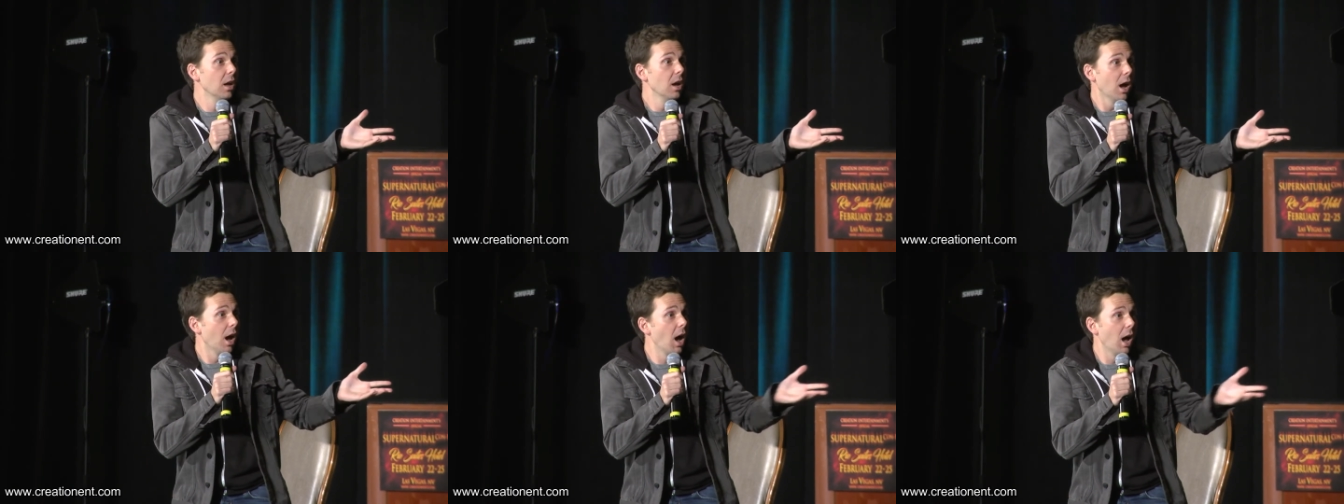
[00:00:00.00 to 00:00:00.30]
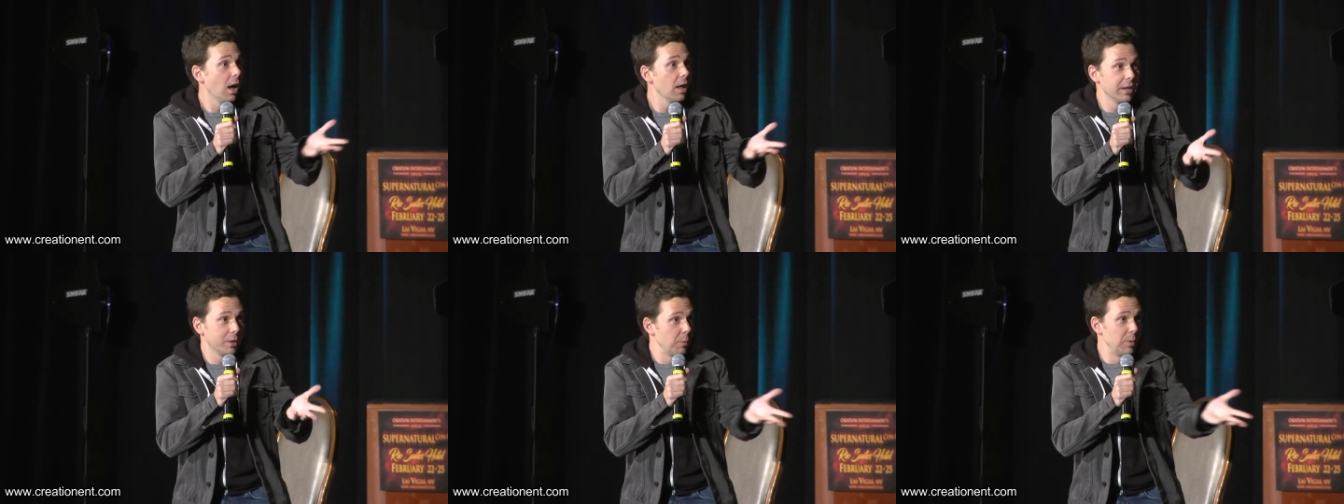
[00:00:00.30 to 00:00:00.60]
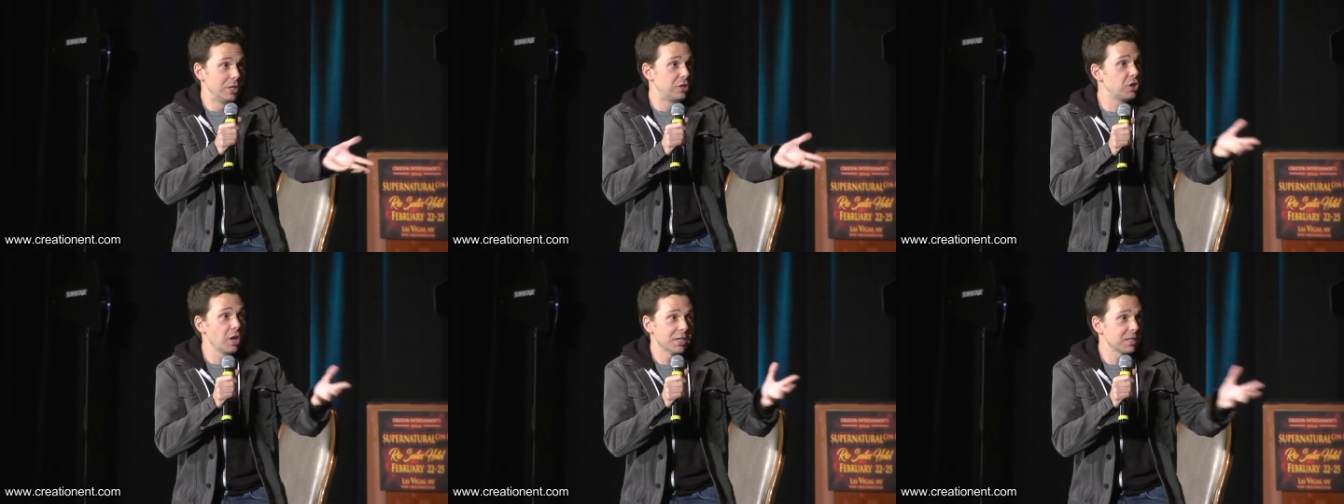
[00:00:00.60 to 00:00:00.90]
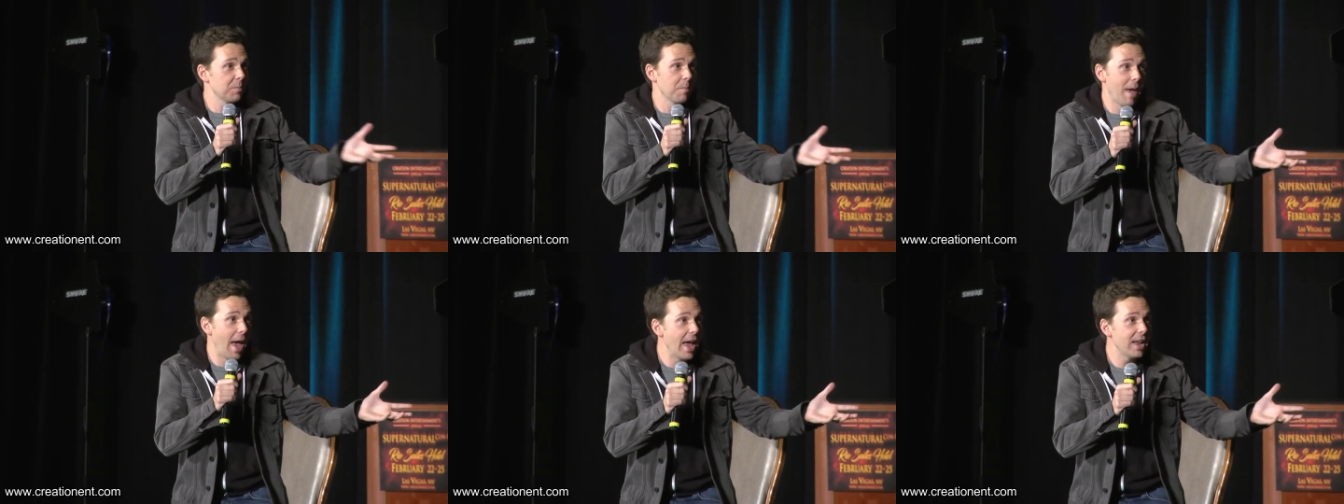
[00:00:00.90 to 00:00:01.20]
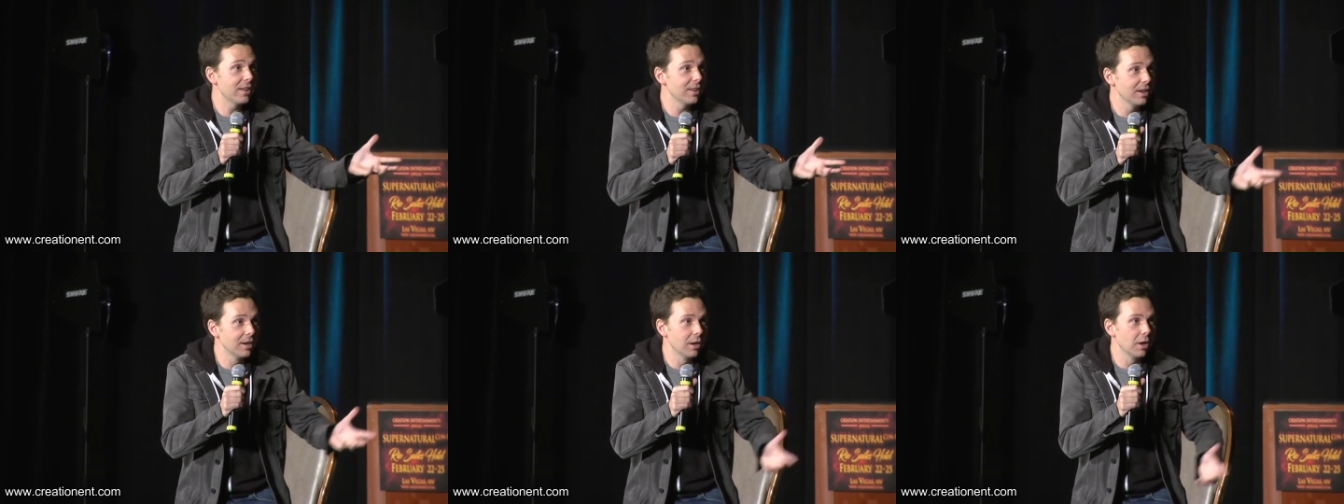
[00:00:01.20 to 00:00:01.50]
Uh, like we just
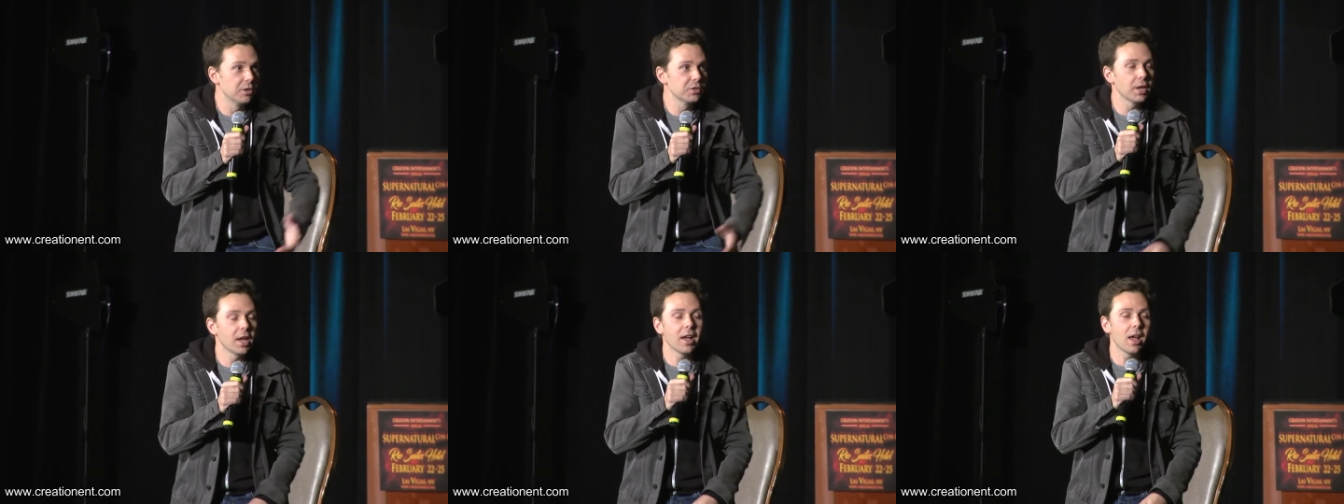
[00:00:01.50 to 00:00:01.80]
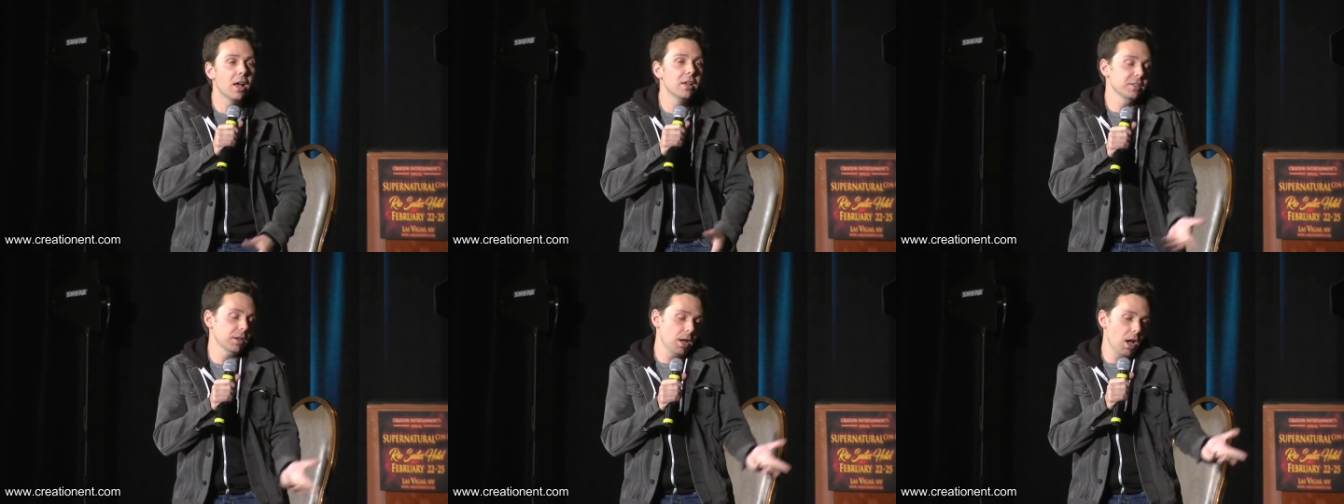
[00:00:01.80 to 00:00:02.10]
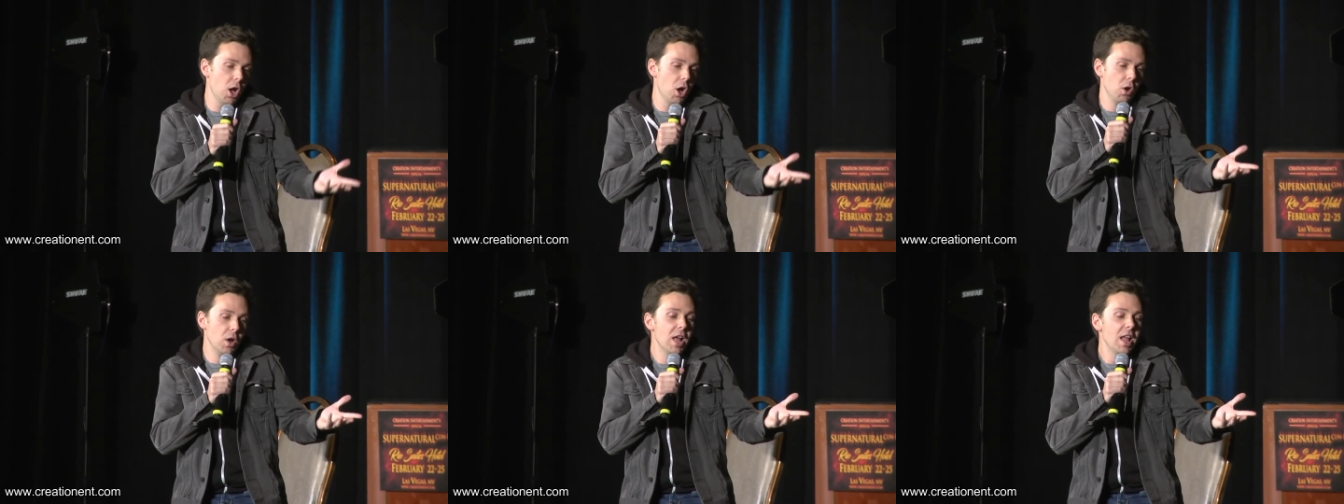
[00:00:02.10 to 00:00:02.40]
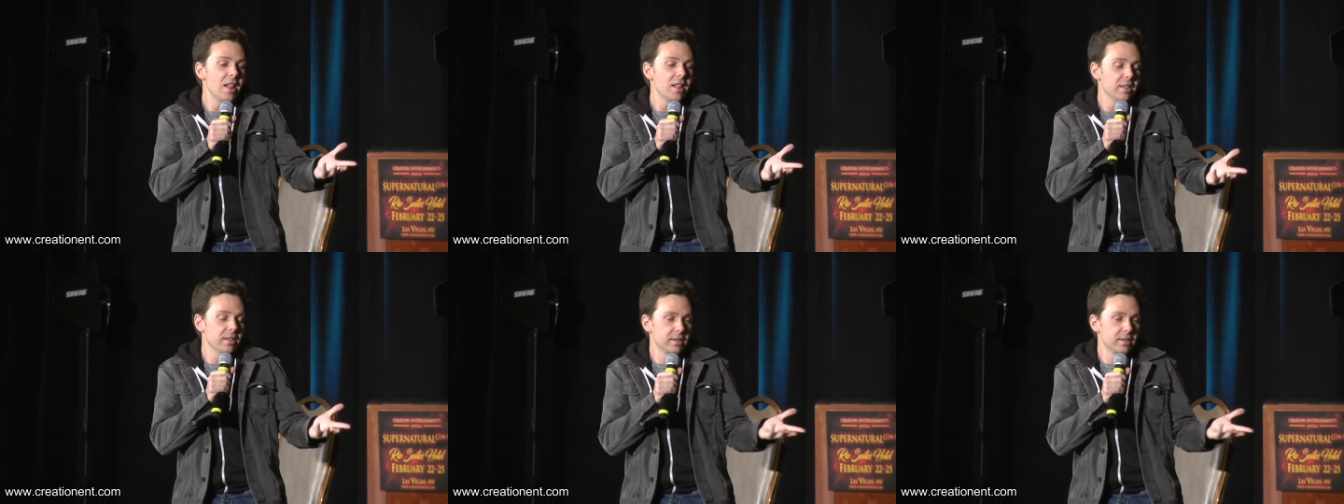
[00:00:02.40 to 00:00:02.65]
met, and I was like, I was like, oh,